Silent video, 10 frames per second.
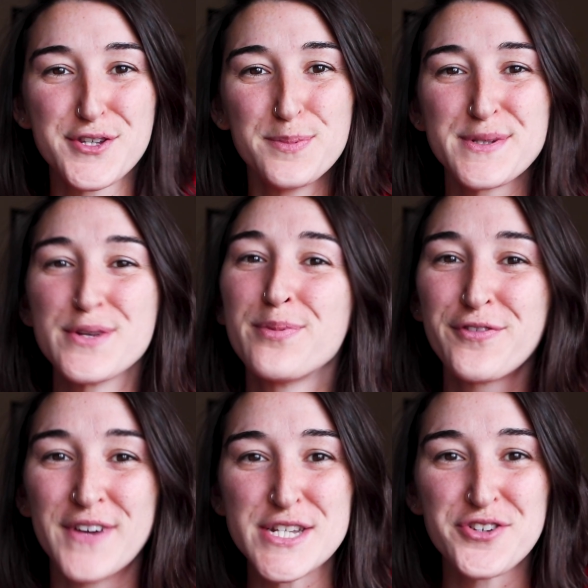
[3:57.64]
super
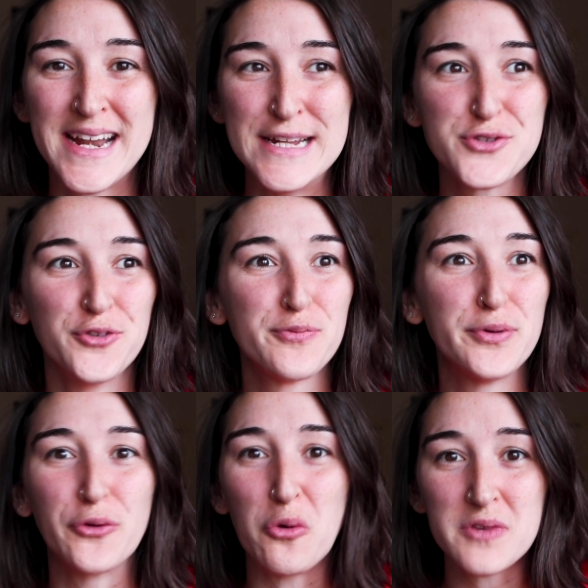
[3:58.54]
frustrating to have
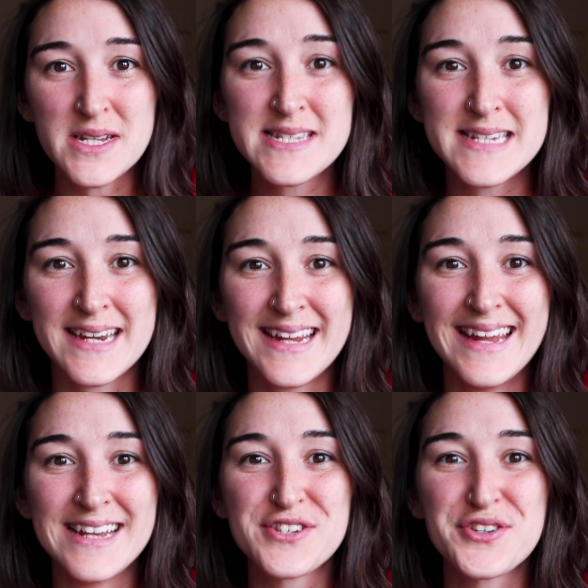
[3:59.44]
put all this
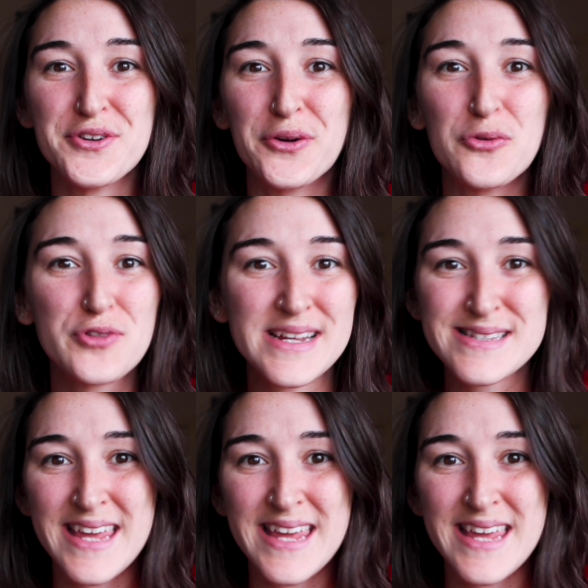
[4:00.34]
study into all these